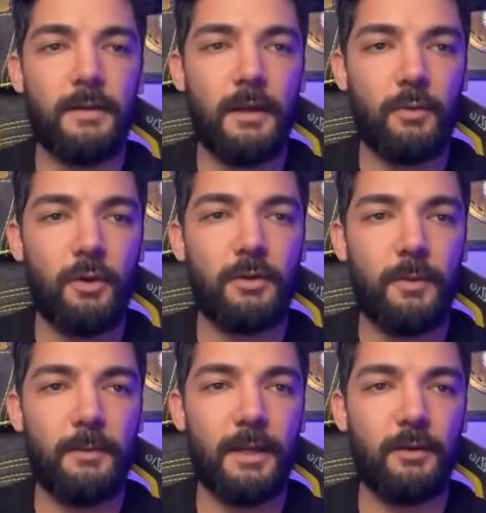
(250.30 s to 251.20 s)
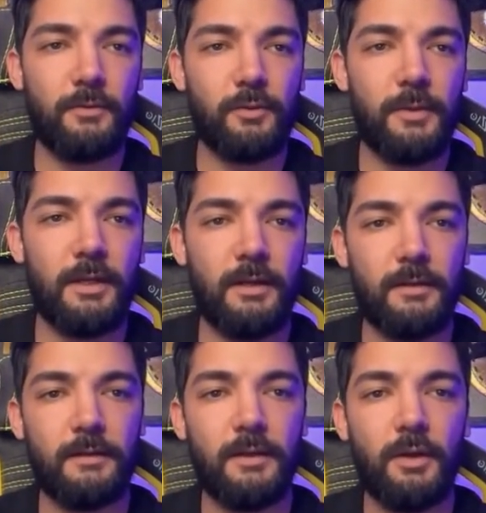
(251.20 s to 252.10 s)
I'm going to my panel from here.
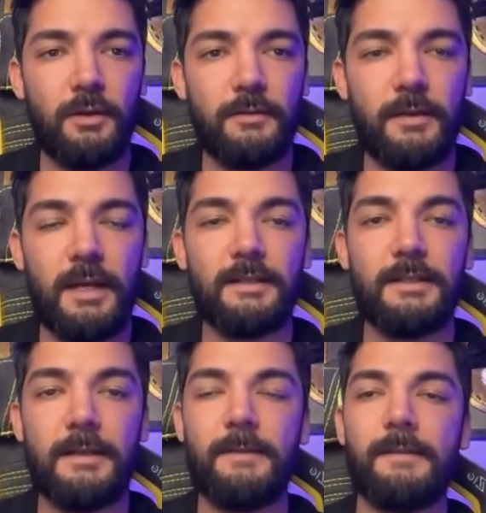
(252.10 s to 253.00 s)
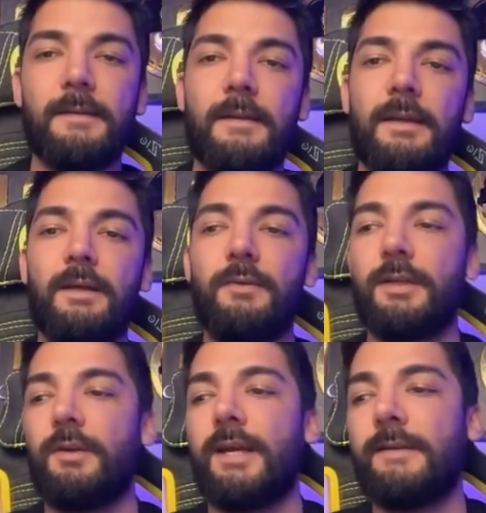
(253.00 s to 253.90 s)
Look, friends. If we
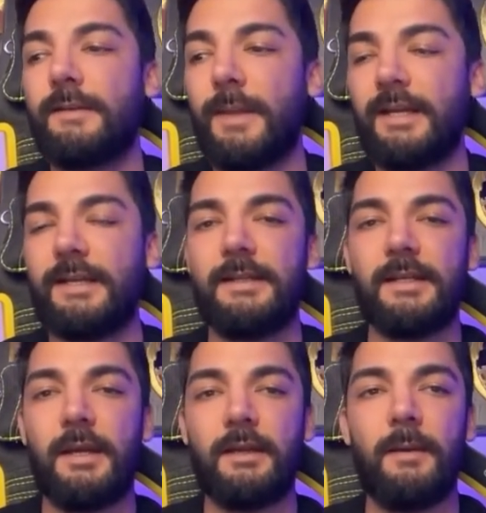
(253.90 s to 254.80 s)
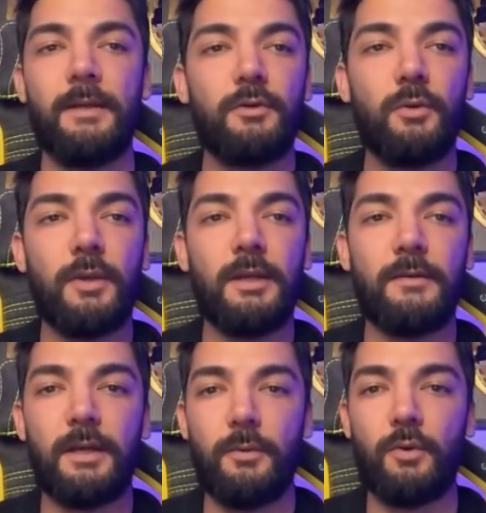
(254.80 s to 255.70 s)
don't have the Binance T R app, it's already
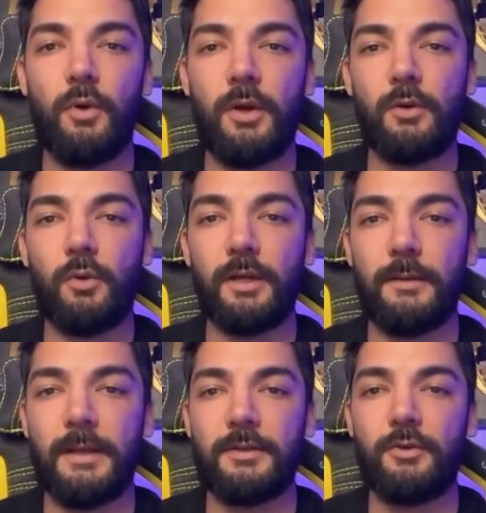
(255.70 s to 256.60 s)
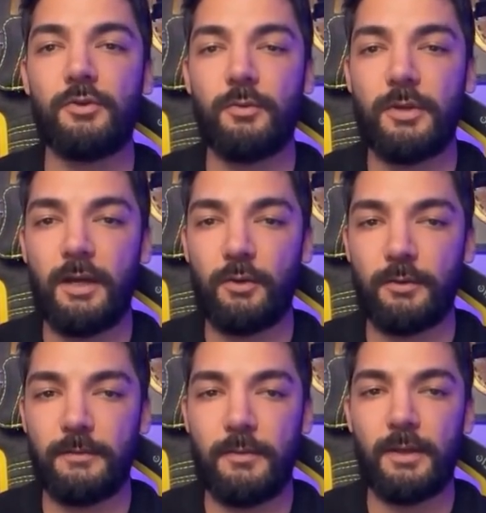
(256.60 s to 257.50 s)
available on our CoinMS YouTube channel.
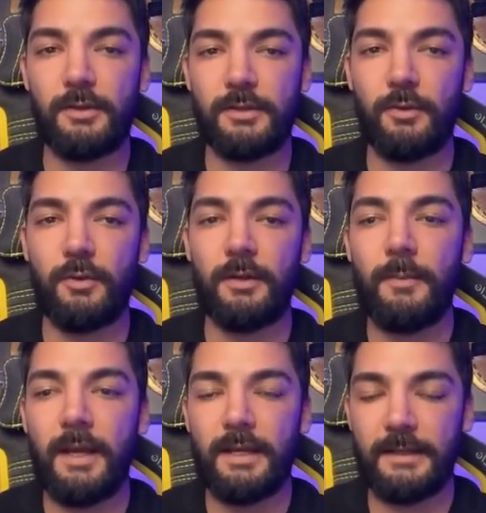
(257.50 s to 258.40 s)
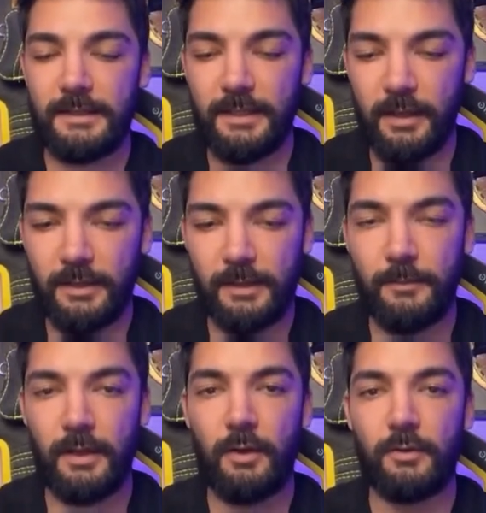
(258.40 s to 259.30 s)
Register with the Binance T R link
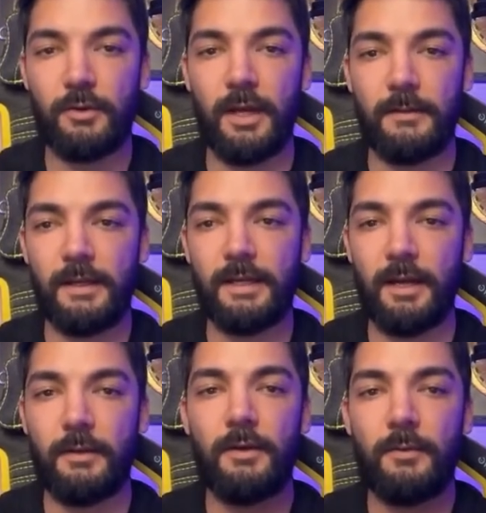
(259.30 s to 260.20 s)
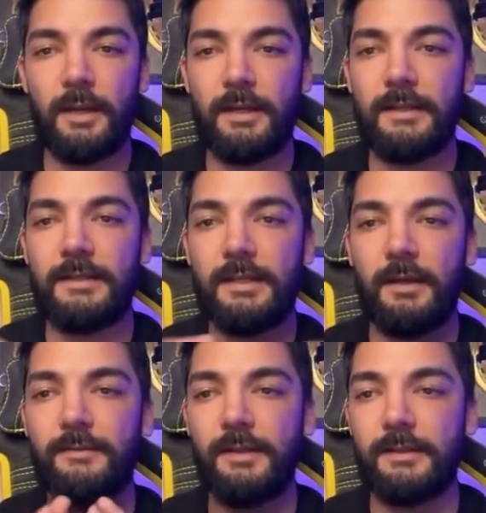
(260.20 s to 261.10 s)
below to have an account on Binance T
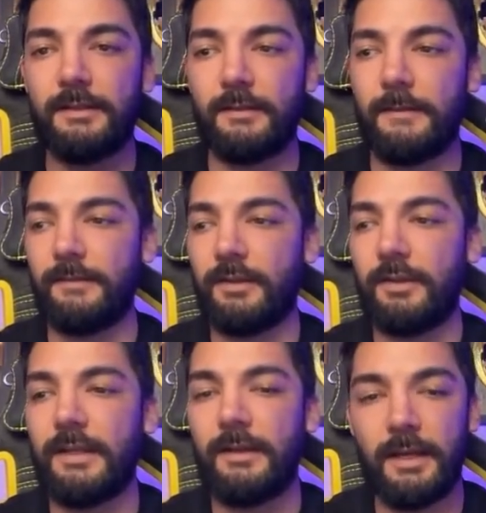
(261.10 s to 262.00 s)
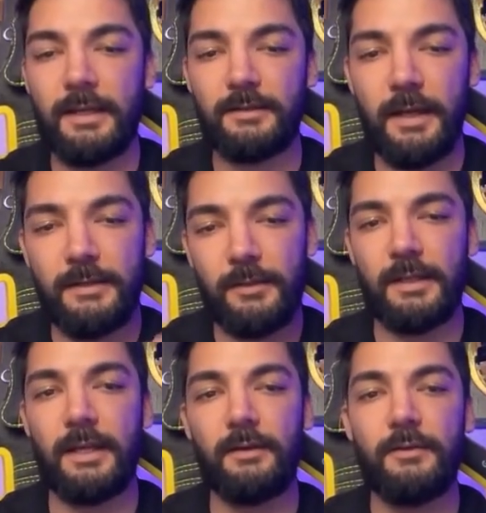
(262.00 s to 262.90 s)
R, friends. You can directly transfer
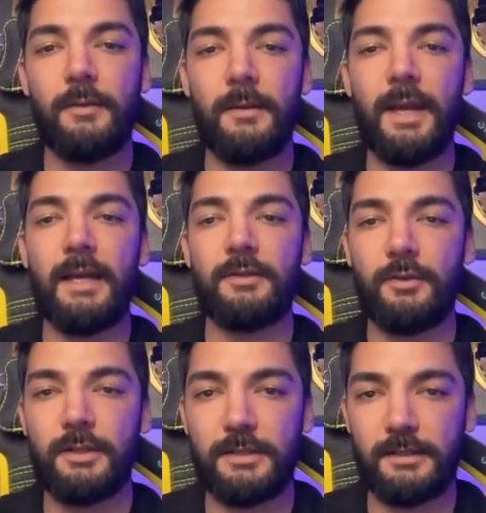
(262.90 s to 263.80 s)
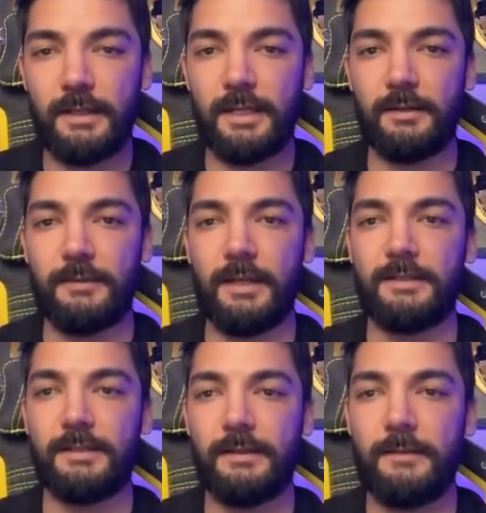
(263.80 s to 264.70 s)
T L from the bank to this here,
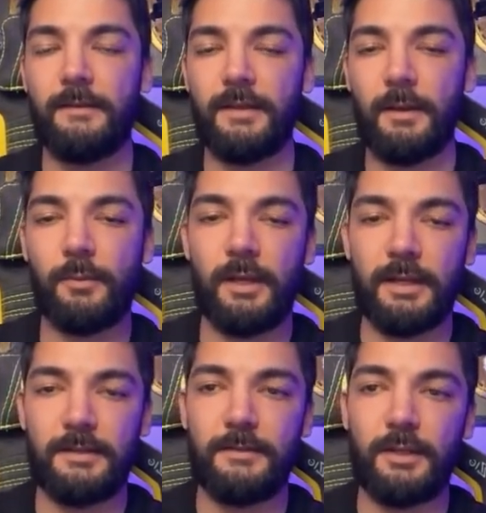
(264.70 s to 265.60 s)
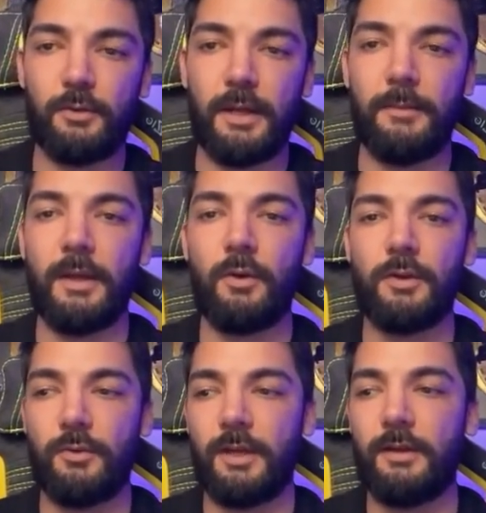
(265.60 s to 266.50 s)
friends. I'm putting its video right below
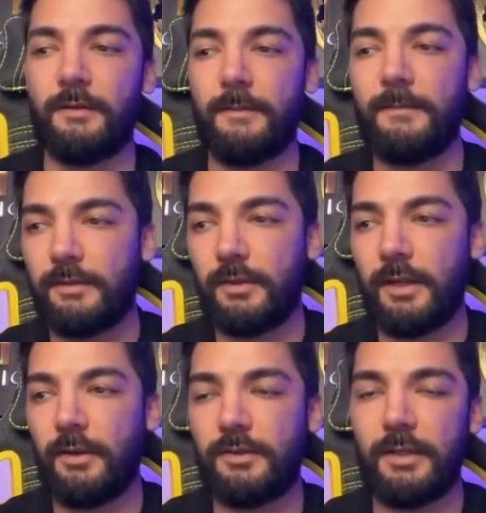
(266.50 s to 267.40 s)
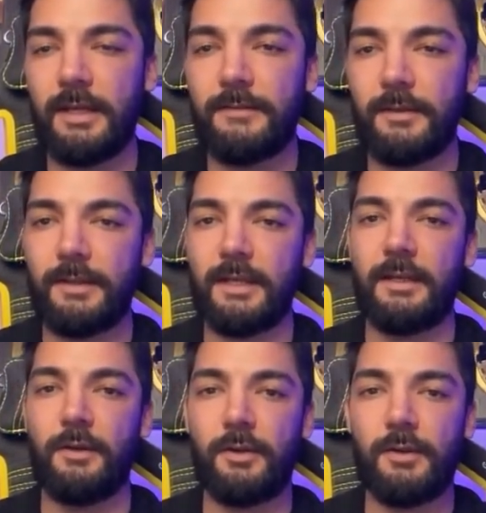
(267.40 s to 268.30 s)
as well. You can also click from the
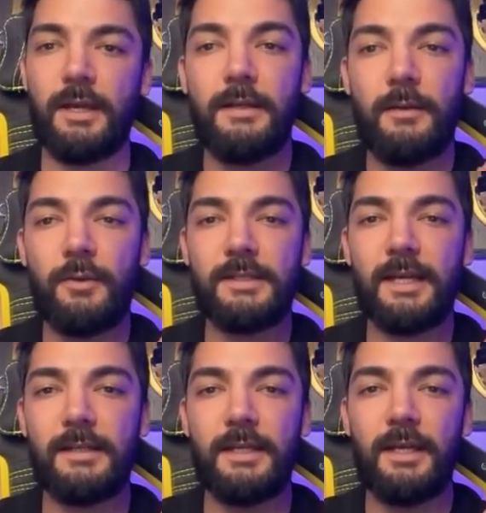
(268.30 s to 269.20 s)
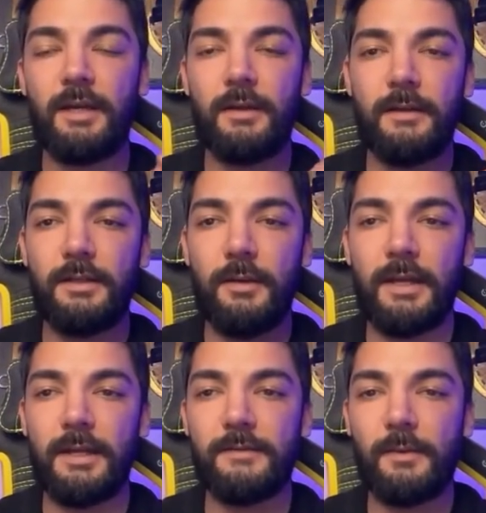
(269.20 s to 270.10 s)
link on the right. We send T L
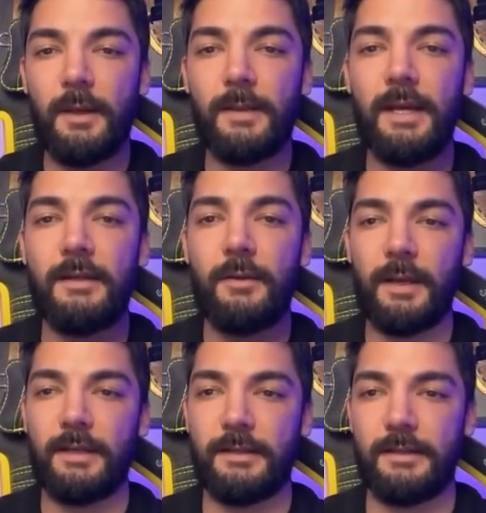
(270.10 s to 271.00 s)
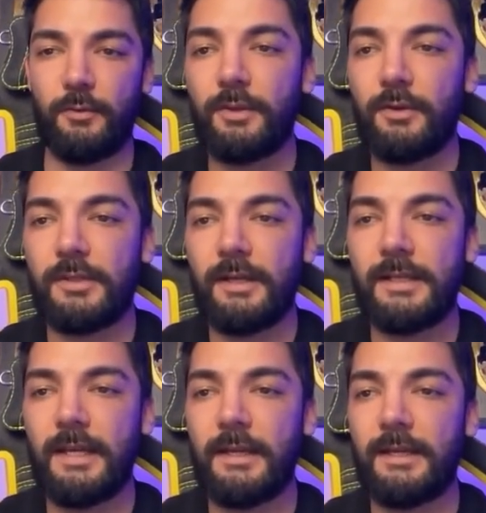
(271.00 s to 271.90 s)
directly from our bank to Binance. We use our
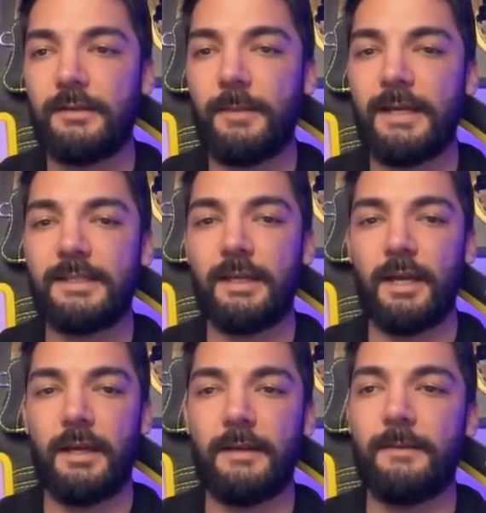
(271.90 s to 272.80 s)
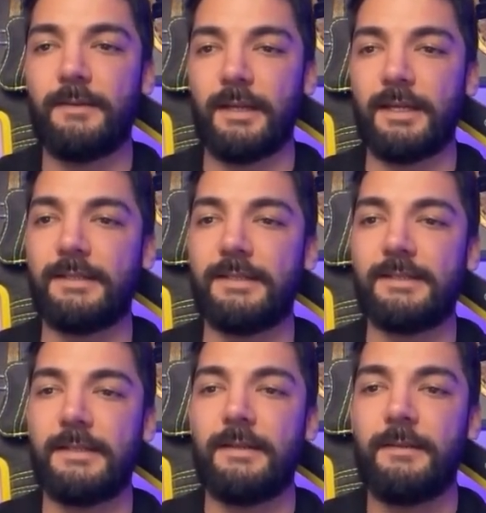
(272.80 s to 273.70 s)
T L here to buy Solana,
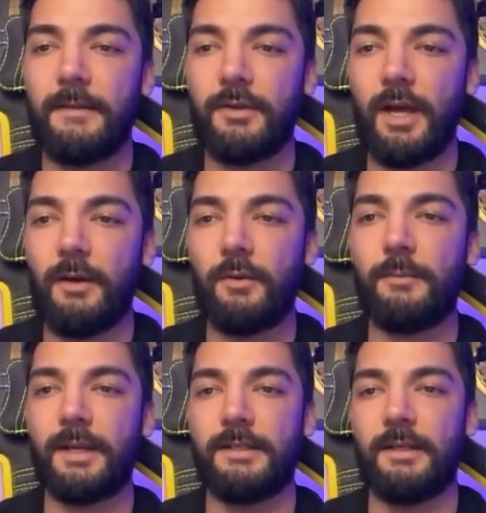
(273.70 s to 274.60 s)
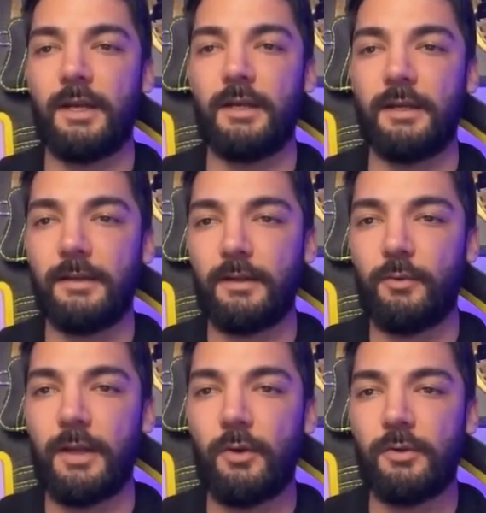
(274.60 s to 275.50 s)
friends. So how do we buy Solana?
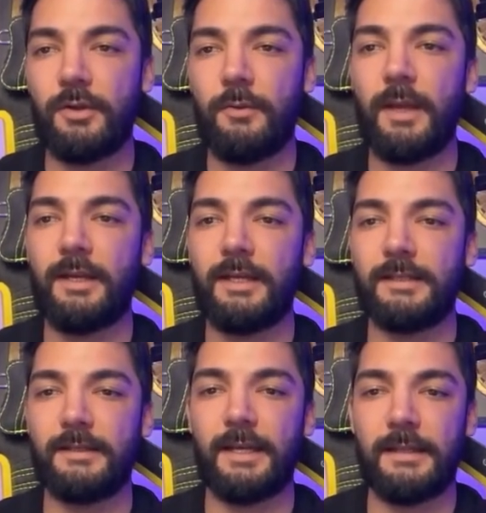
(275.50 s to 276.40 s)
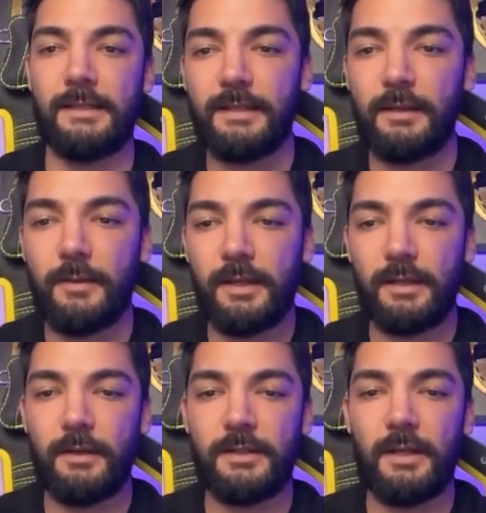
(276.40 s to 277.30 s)
We go to the markets, friends. We
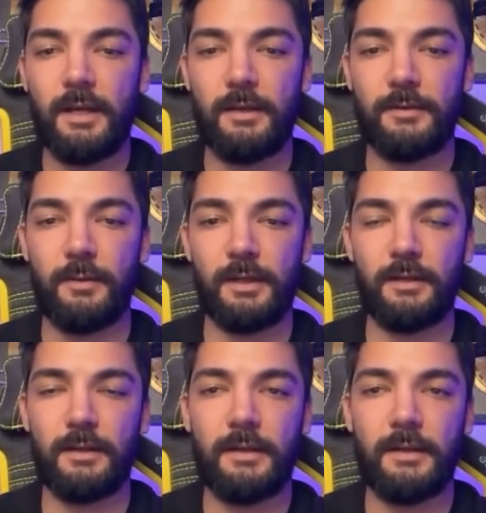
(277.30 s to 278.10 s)
click on Solana from here.